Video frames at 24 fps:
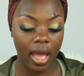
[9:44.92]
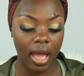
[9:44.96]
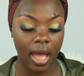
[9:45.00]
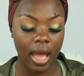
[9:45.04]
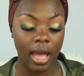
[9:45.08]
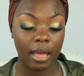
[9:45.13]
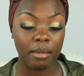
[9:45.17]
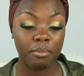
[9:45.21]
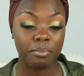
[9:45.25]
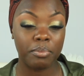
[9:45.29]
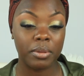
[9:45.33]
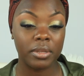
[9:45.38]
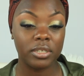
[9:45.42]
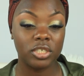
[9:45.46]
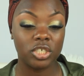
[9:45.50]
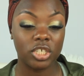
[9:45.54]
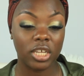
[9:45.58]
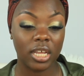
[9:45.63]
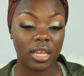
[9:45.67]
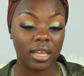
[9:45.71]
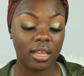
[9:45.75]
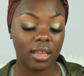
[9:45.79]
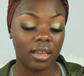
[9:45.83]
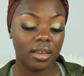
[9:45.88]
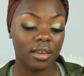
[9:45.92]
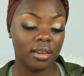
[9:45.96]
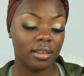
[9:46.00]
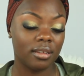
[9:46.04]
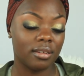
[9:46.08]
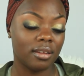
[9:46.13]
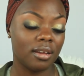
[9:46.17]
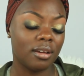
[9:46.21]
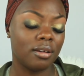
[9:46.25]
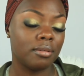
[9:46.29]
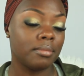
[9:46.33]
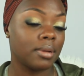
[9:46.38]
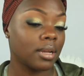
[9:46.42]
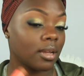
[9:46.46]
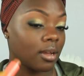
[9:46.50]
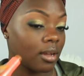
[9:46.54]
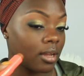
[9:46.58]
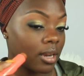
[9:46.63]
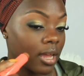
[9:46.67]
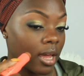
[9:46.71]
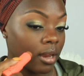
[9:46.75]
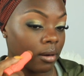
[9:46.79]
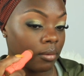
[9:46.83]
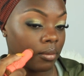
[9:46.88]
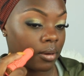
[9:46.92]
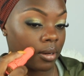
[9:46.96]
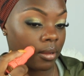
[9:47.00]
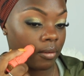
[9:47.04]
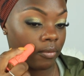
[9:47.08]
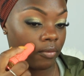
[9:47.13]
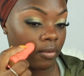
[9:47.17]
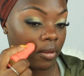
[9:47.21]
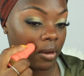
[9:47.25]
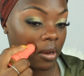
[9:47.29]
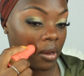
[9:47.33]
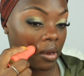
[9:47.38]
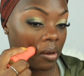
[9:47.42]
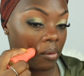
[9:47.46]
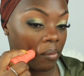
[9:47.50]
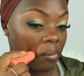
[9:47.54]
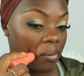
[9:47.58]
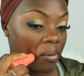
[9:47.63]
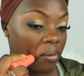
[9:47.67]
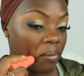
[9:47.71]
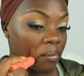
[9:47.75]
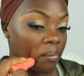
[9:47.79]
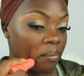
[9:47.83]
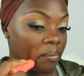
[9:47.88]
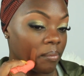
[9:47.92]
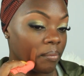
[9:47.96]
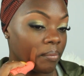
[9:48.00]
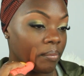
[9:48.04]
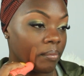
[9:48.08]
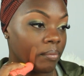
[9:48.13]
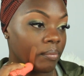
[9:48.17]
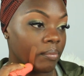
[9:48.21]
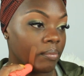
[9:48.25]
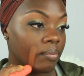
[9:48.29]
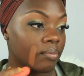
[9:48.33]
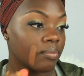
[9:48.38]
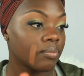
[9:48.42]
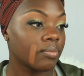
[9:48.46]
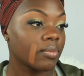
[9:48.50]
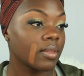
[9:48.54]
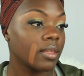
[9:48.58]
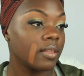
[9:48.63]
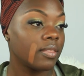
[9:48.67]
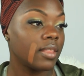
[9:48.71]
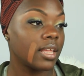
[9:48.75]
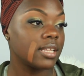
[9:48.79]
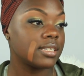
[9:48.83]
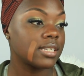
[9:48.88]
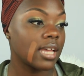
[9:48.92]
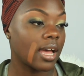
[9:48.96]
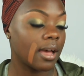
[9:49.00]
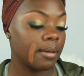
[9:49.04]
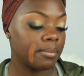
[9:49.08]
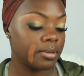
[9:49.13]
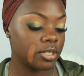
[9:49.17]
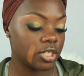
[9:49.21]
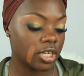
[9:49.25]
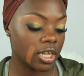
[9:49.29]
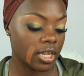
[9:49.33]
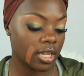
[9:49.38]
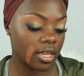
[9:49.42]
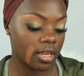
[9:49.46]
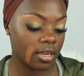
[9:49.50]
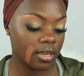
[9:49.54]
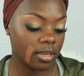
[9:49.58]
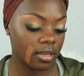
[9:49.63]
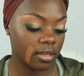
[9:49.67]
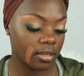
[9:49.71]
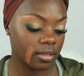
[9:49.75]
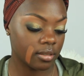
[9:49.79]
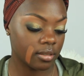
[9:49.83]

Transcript: Abidjan. Oh my God, I don't want to offend anyone. That's Abidjan.